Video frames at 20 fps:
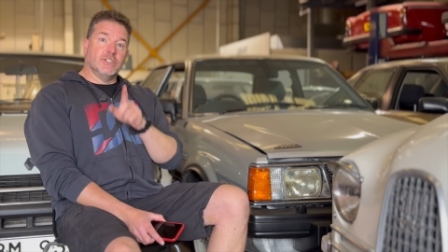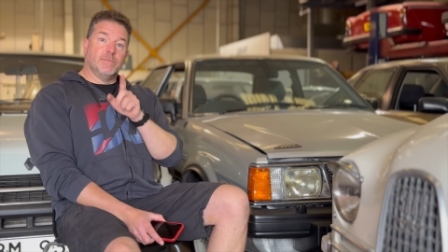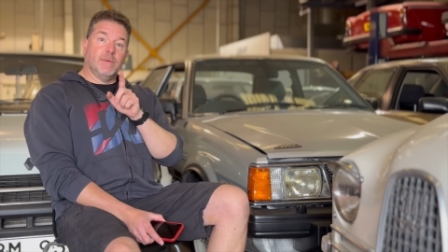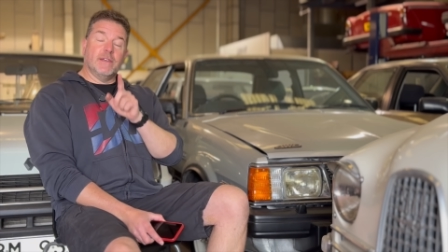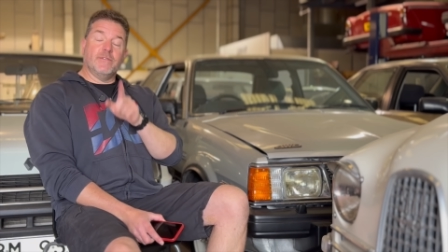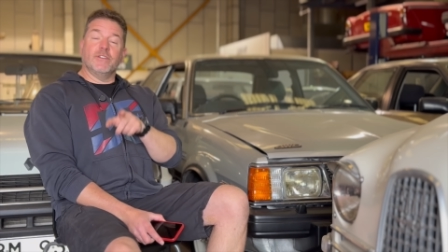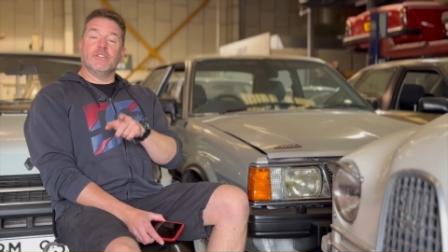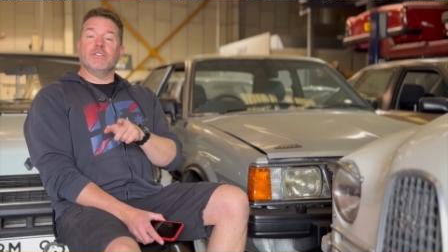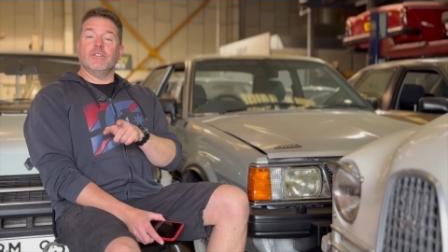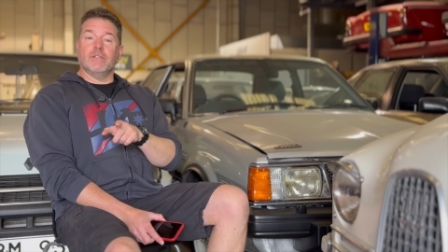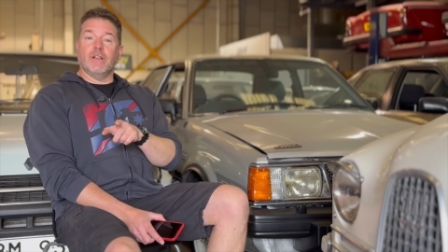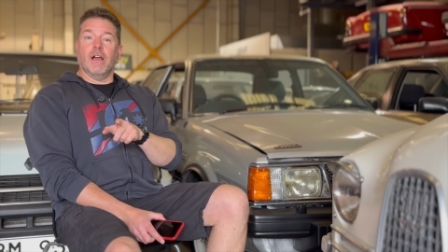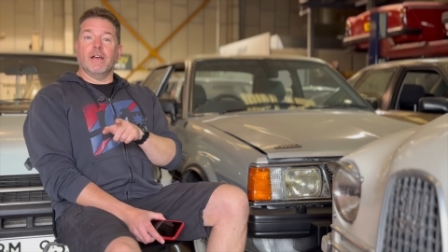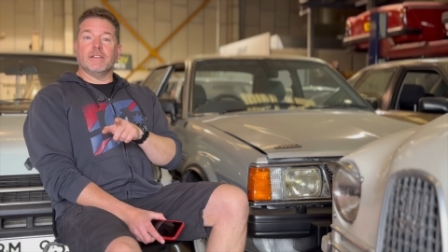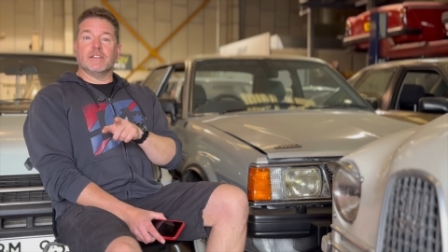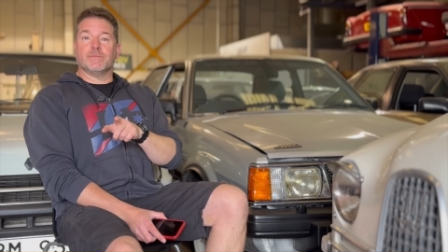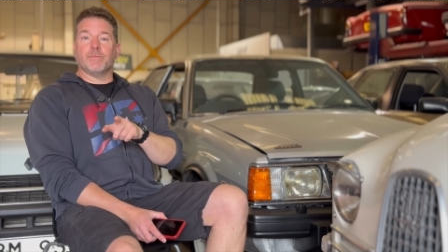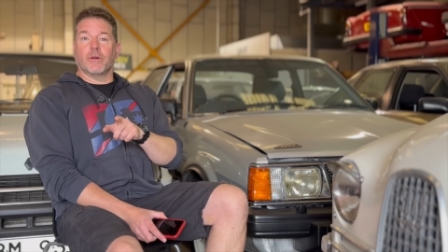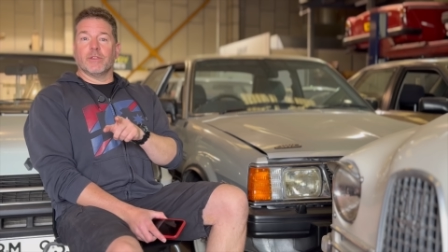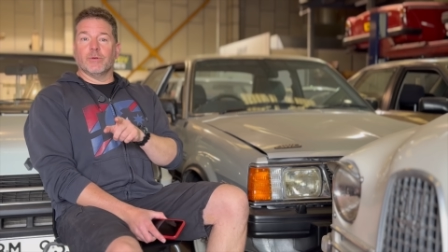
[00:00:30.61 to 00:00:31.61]
But if you do like
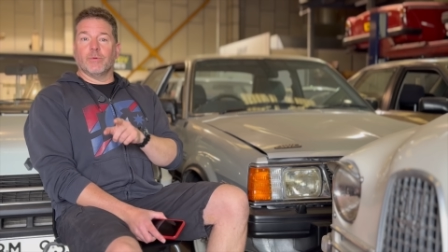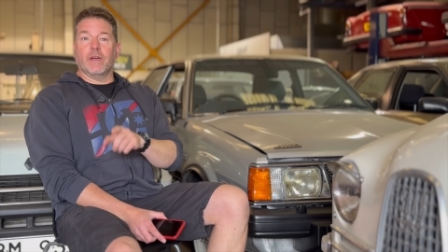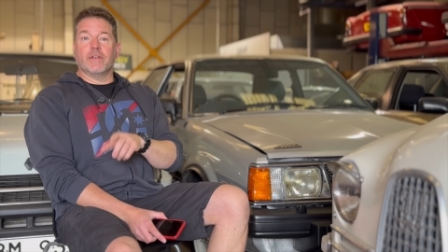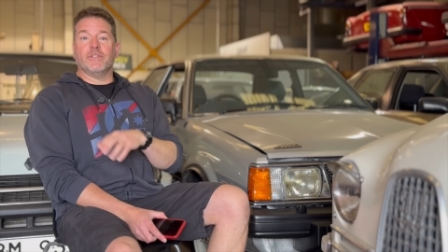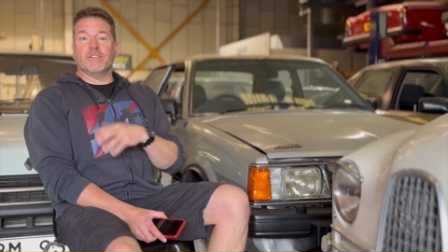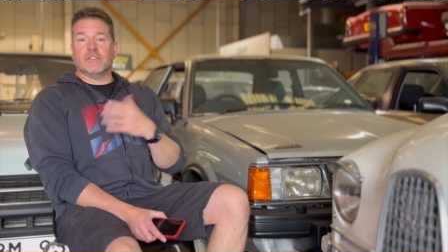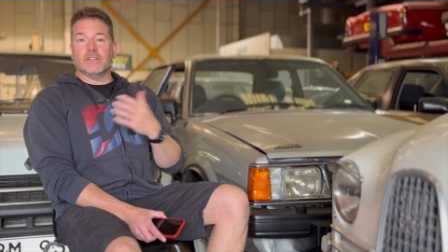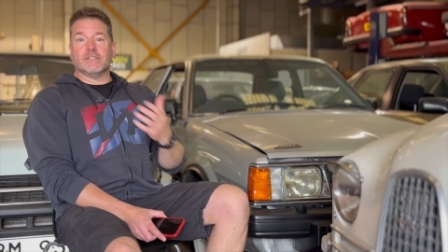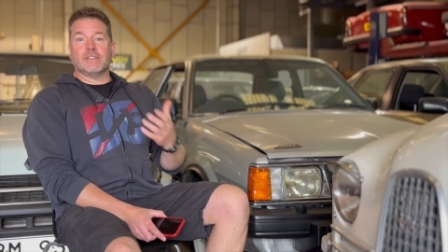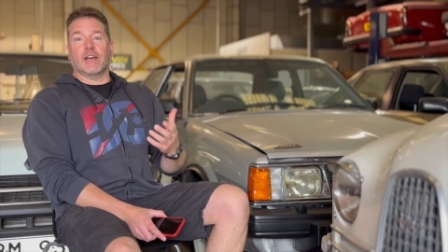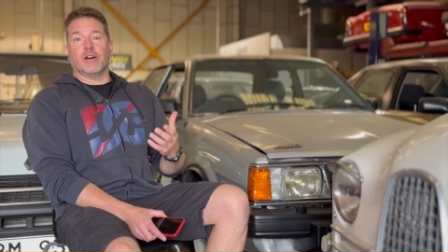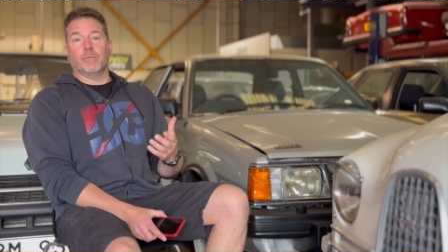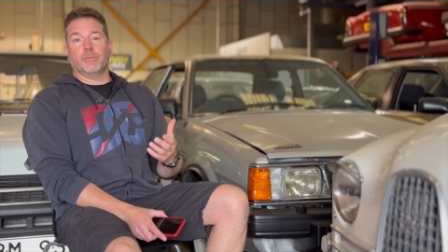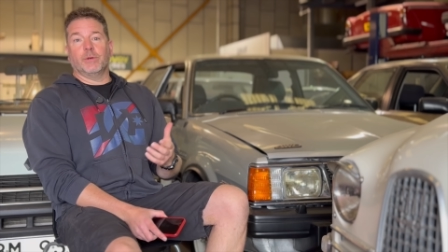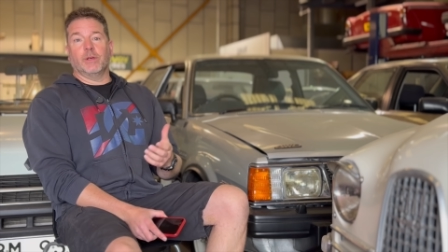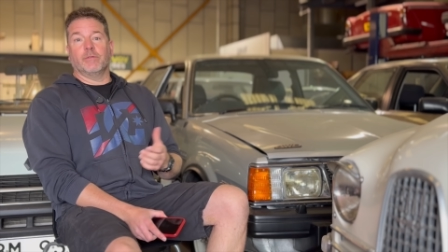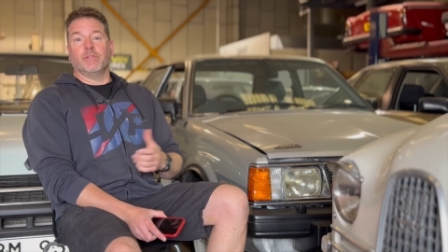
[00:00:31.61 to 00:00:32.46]
this, by the way, if it does help you,